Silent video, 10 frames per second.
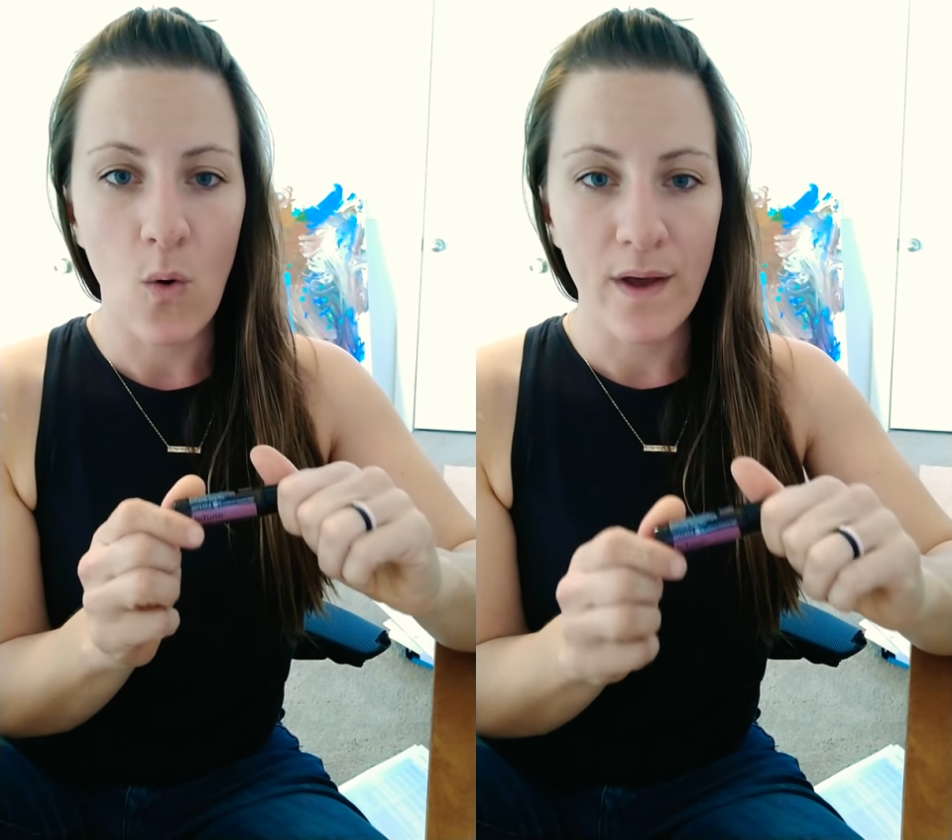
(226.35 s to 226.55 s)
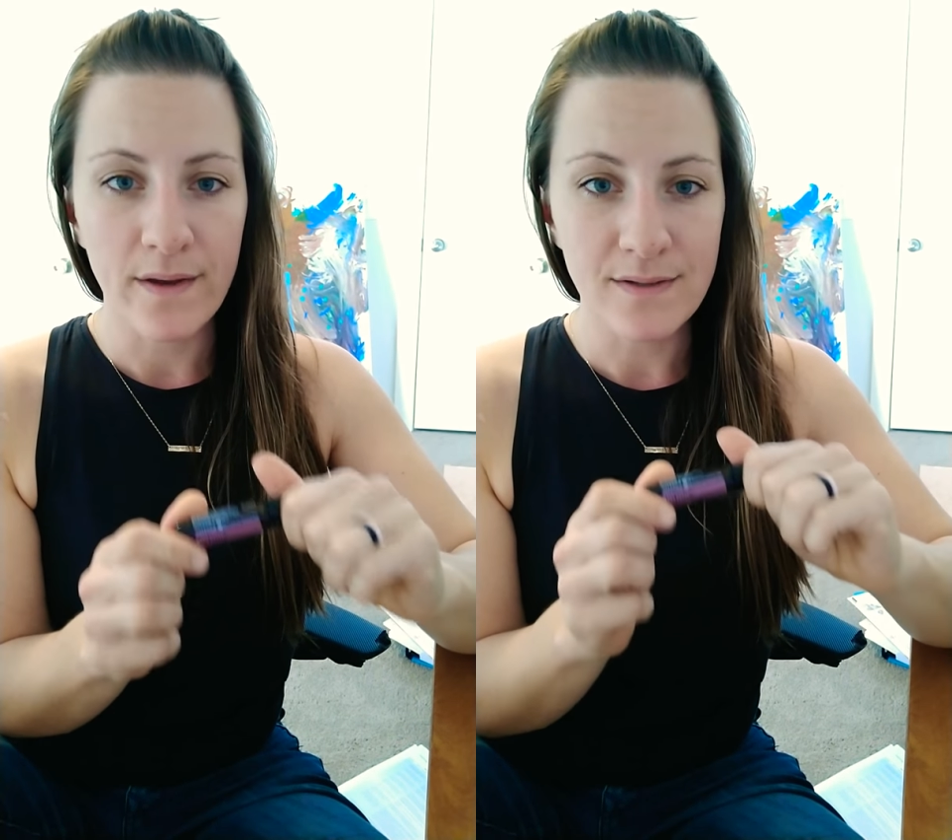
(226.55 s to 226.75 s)

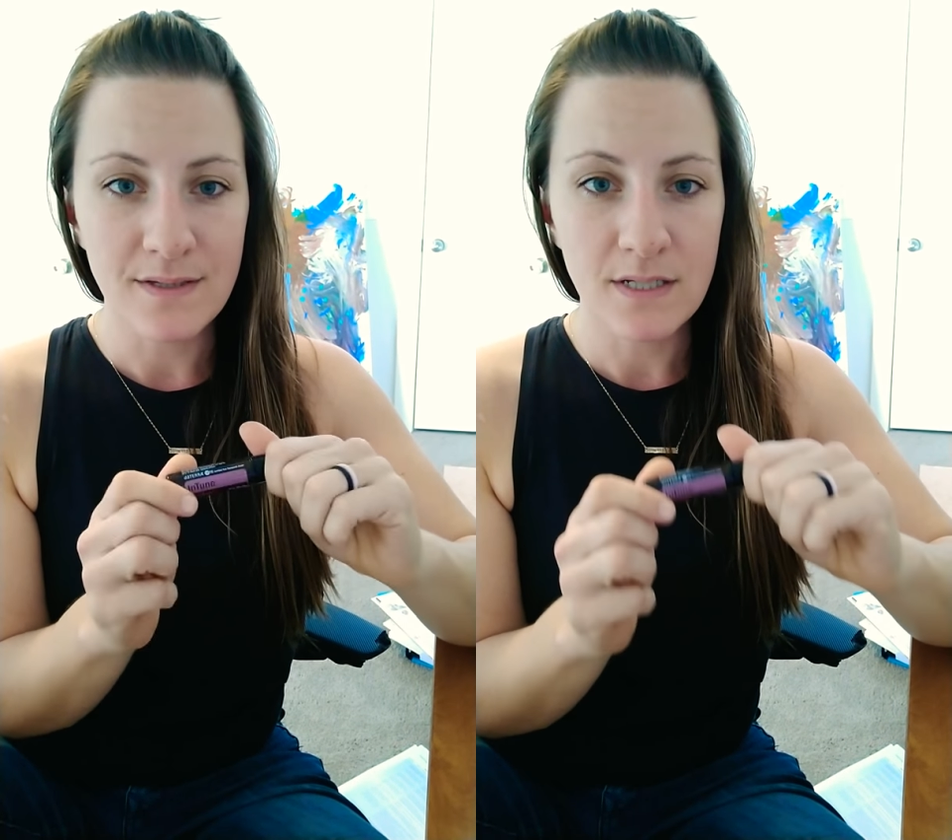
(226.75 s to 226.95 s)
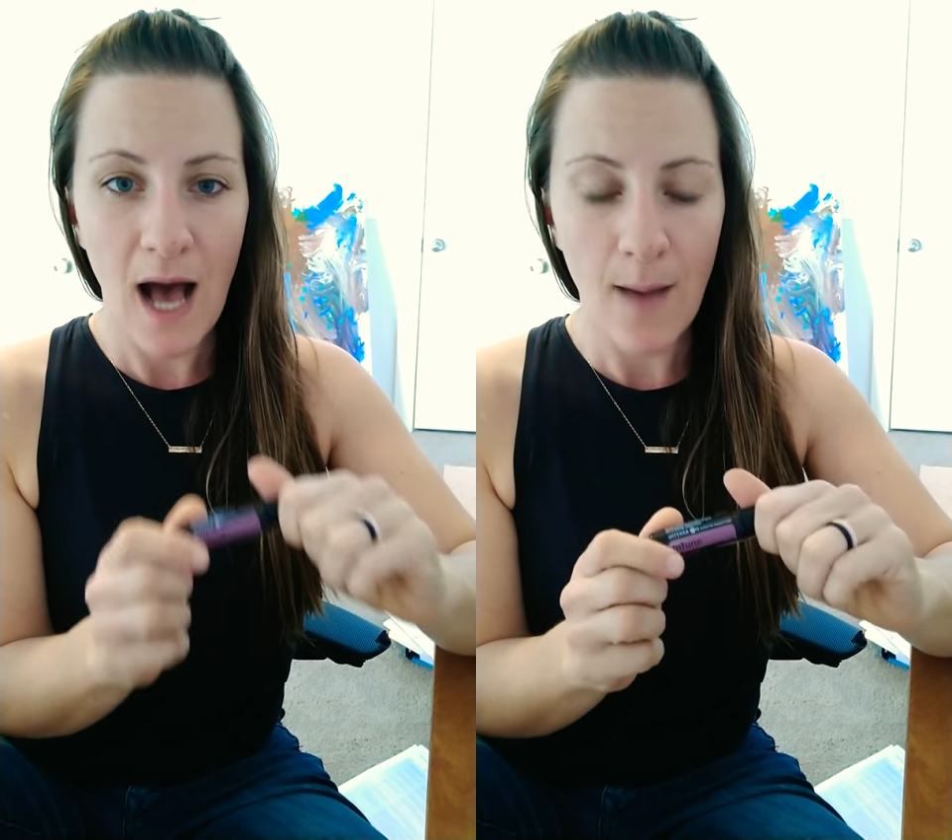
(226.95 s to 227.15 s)
oils
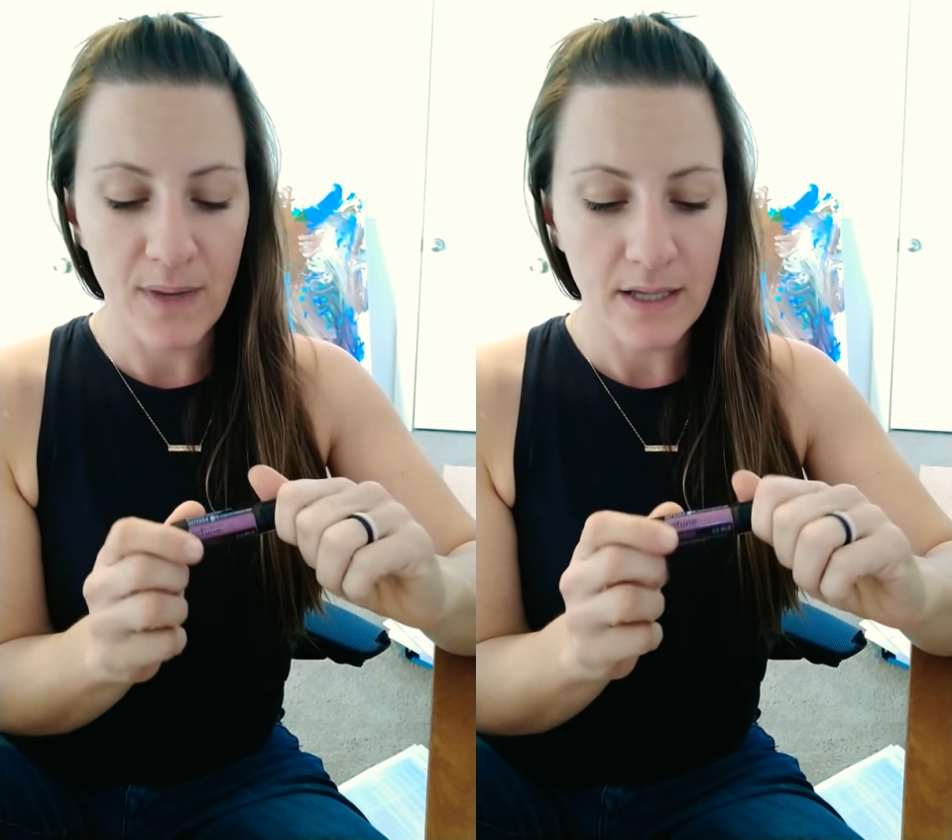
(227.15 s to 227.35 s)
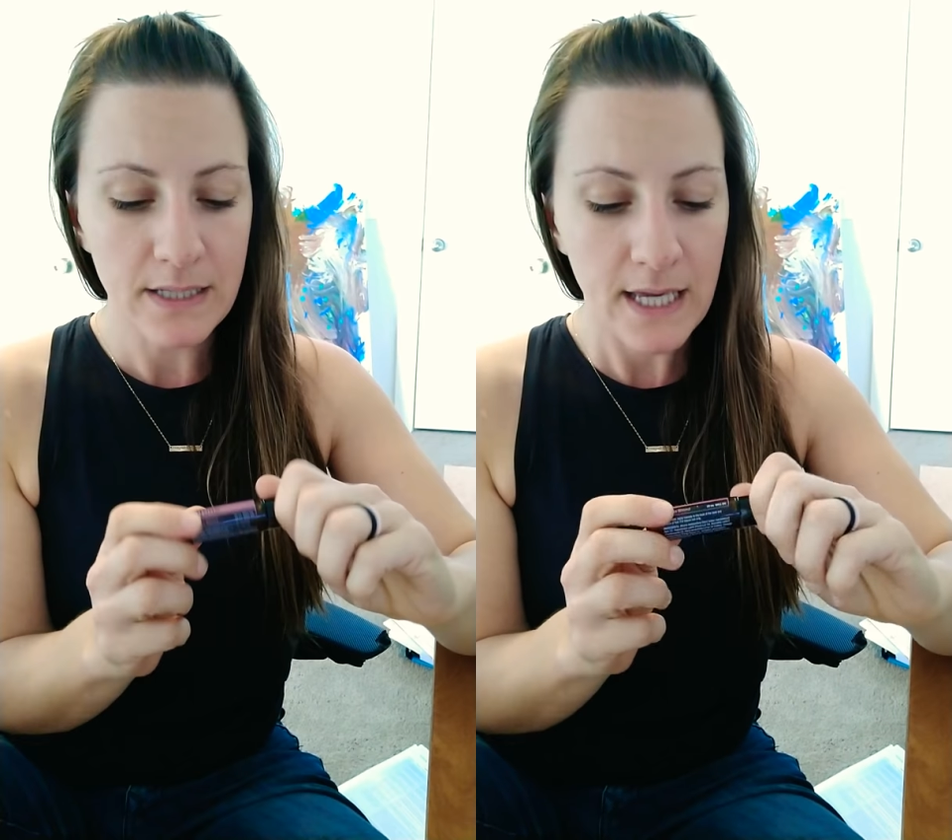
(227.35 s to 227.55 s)

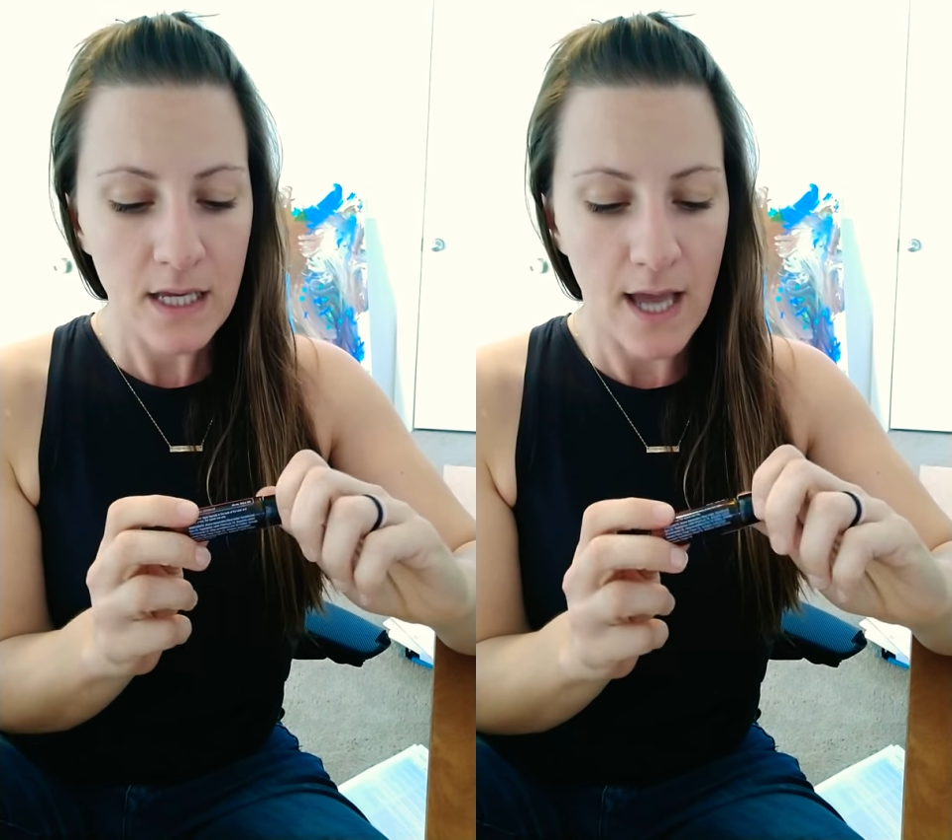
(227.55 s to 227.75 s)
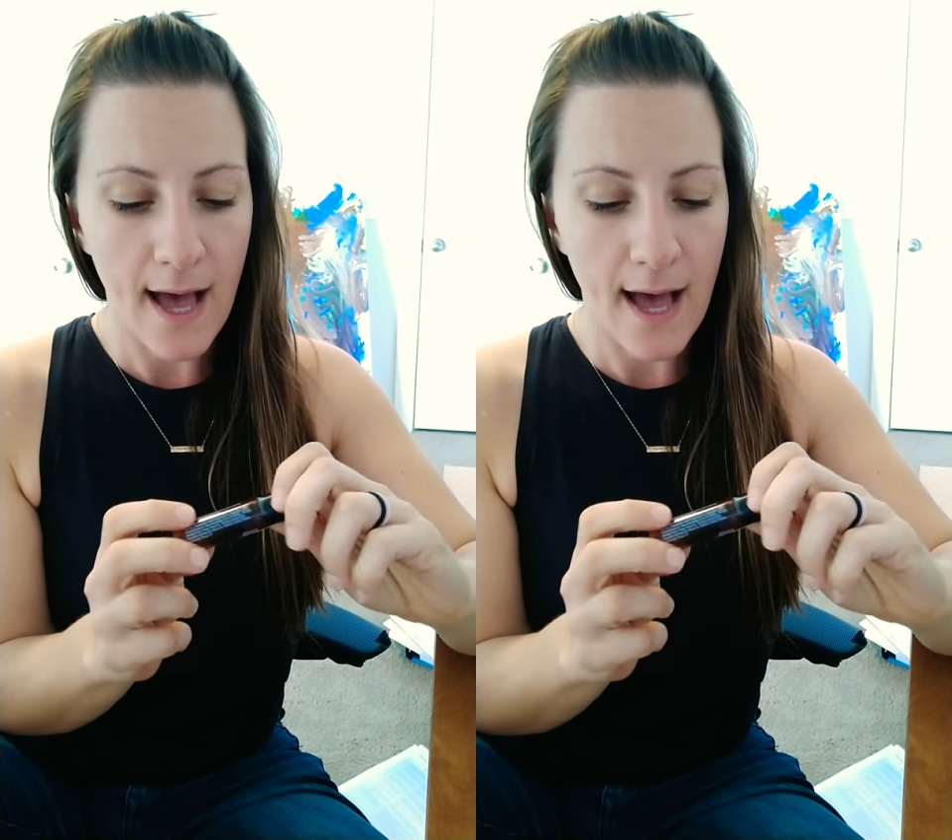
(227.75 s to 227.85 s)
topically,